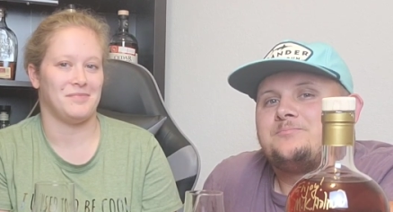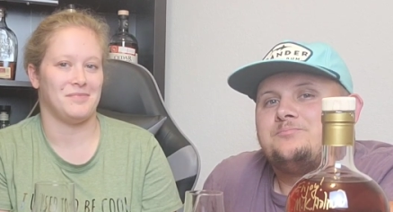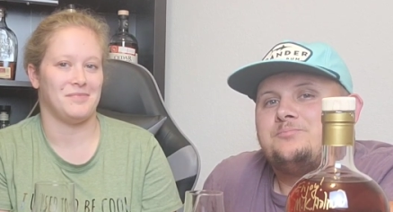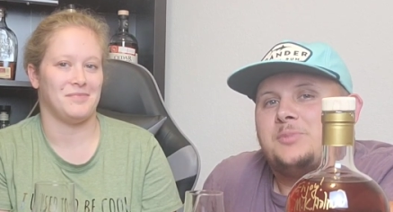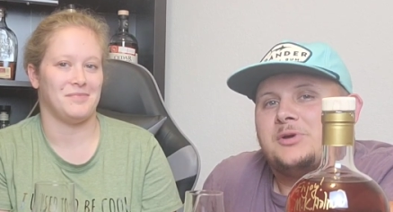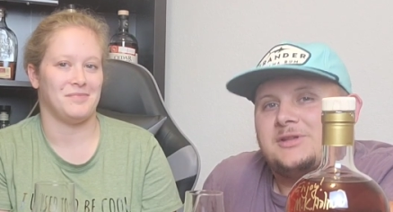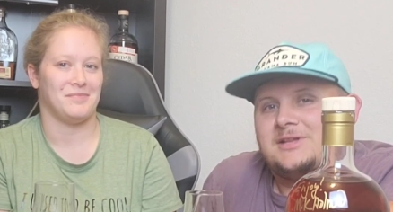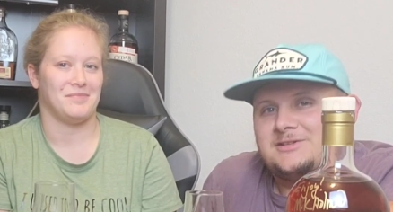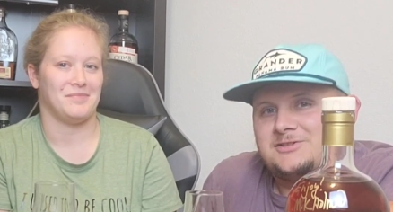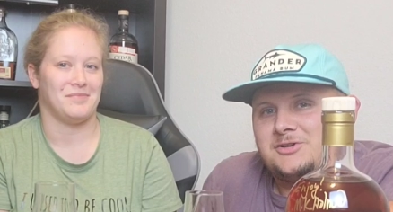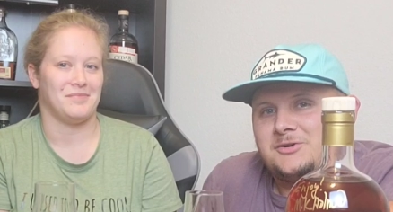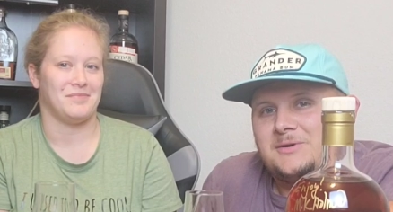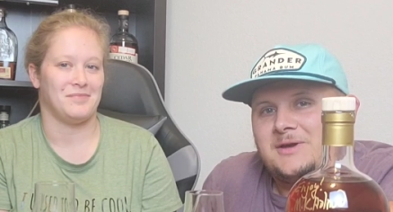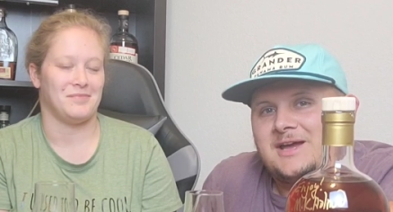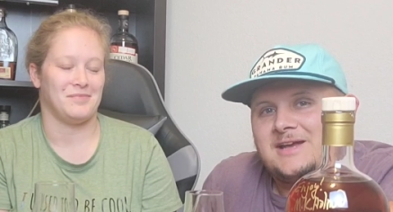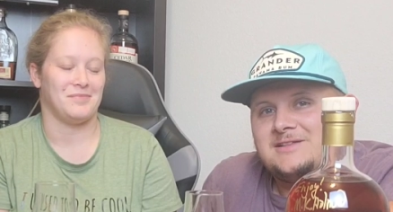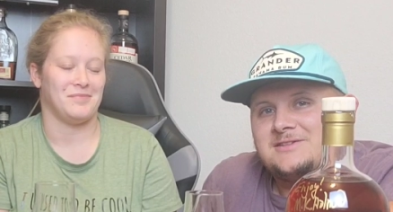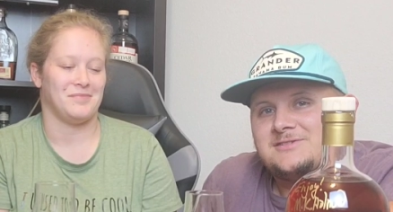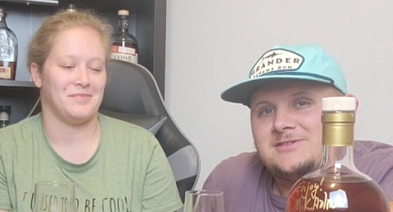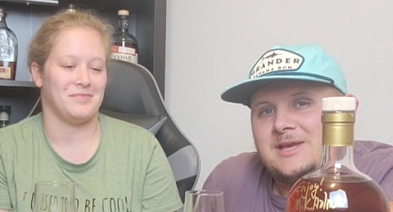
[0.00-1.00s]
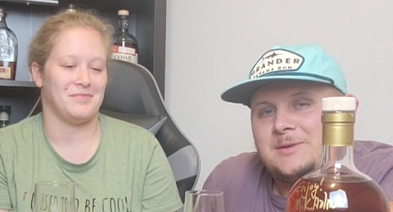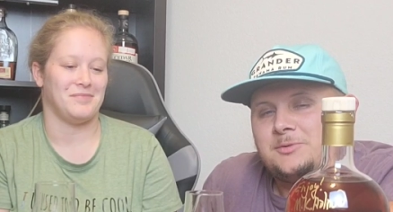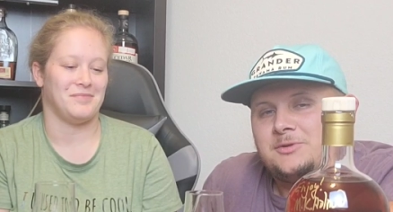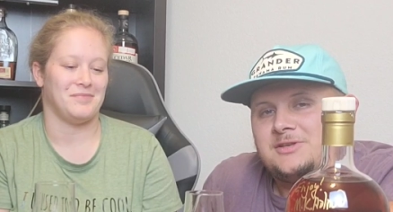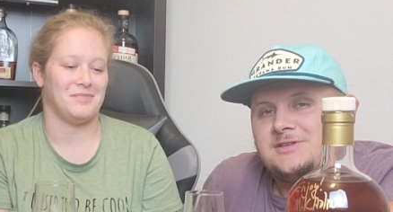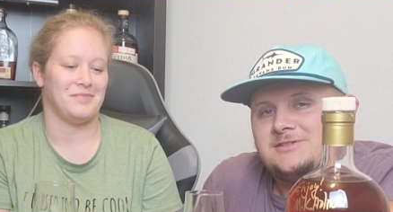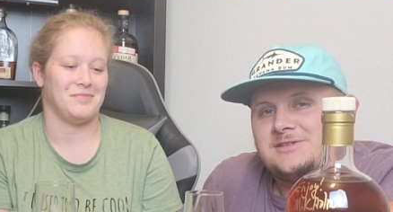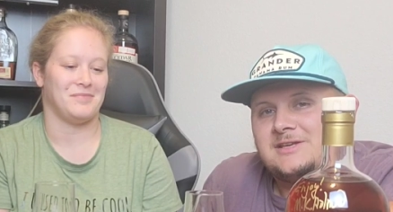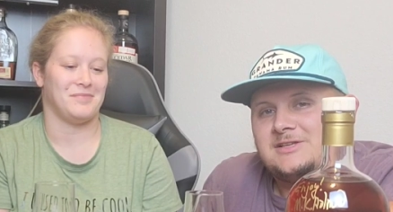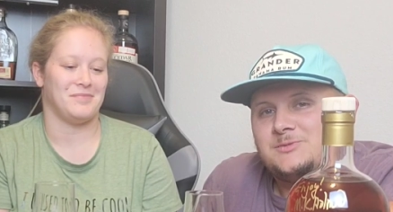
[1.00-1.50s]
Speaker 1: But let's go ahead and sample
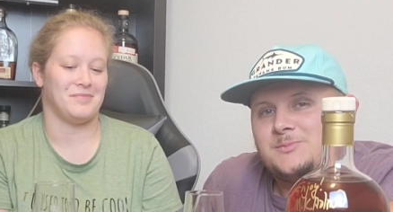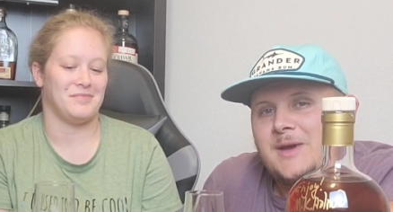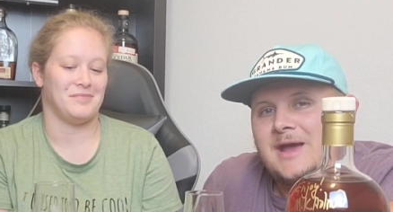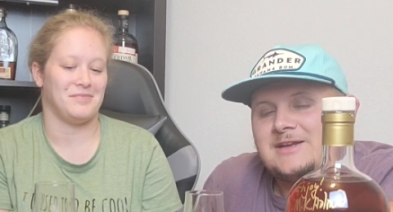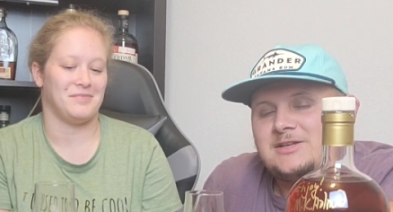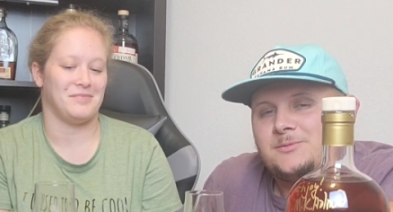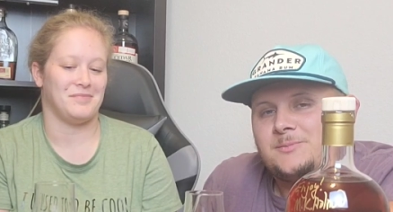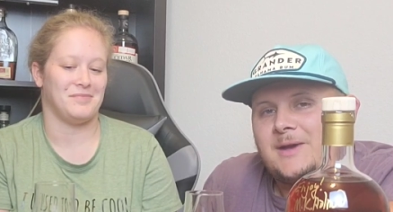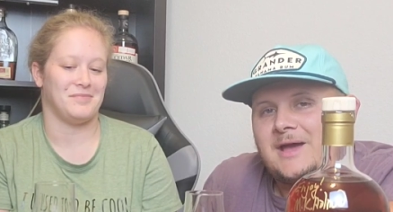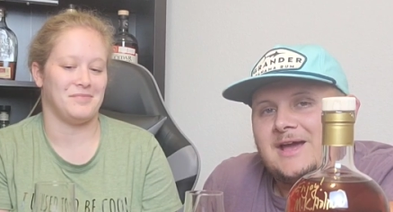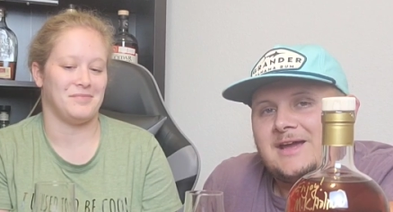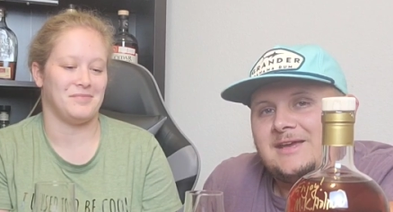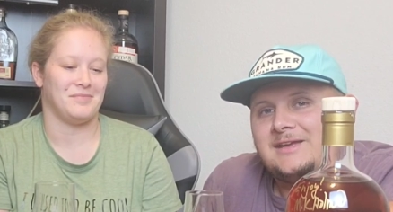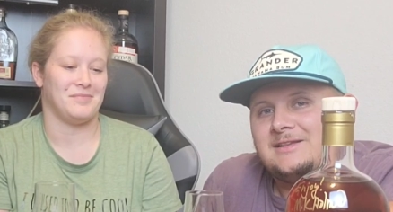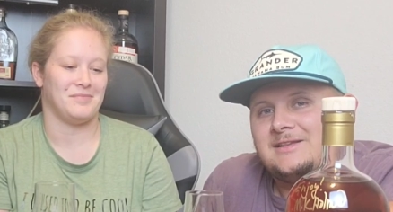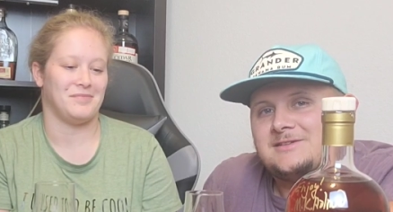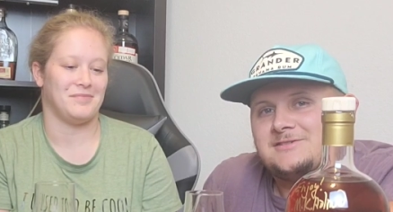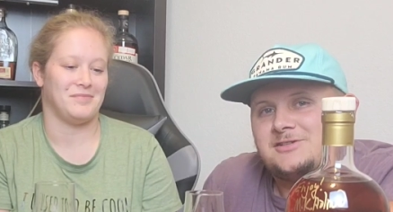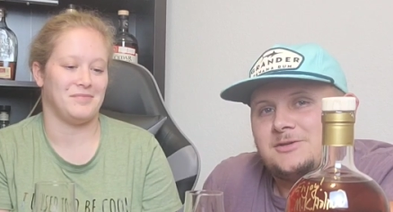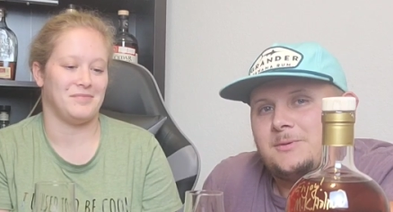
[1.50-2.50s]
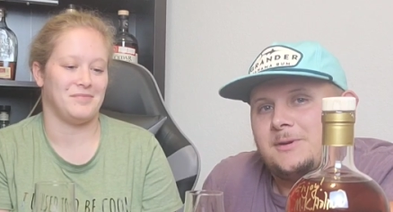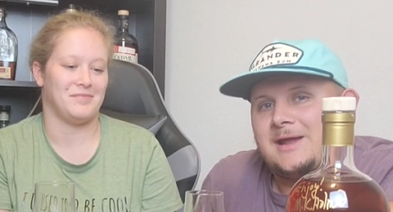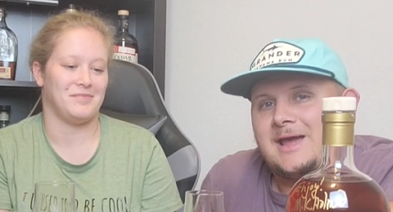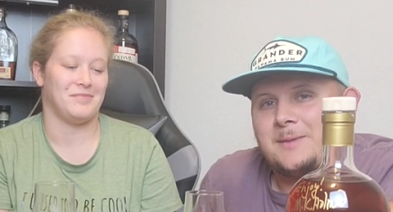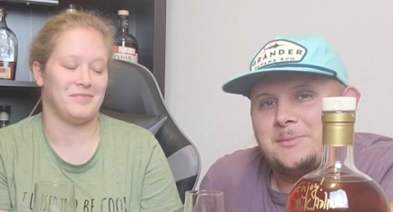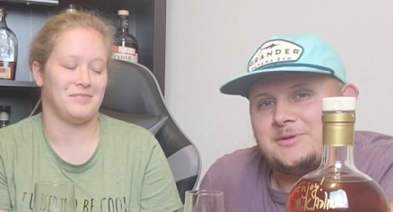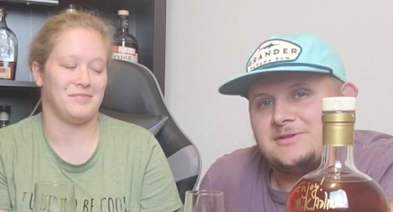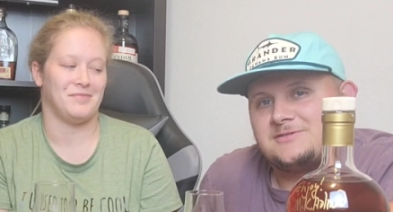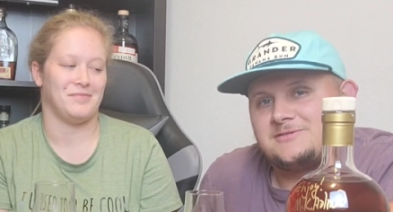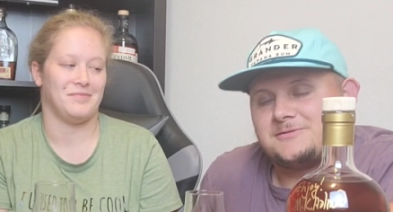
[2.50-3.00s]
these things back to back, and let's see what
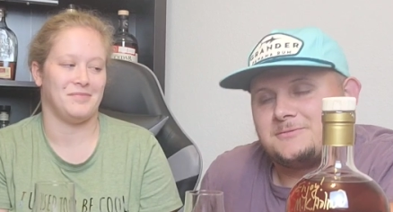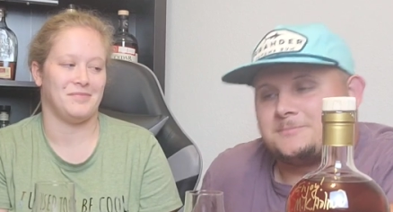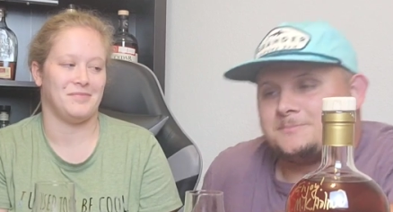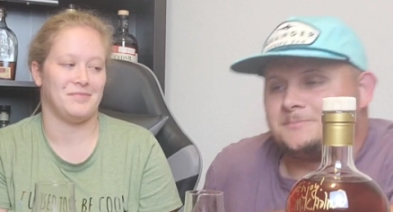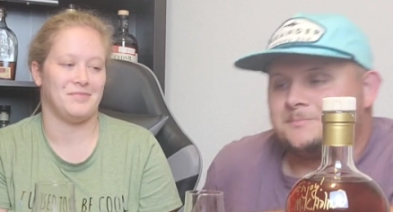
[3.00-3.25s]
happens.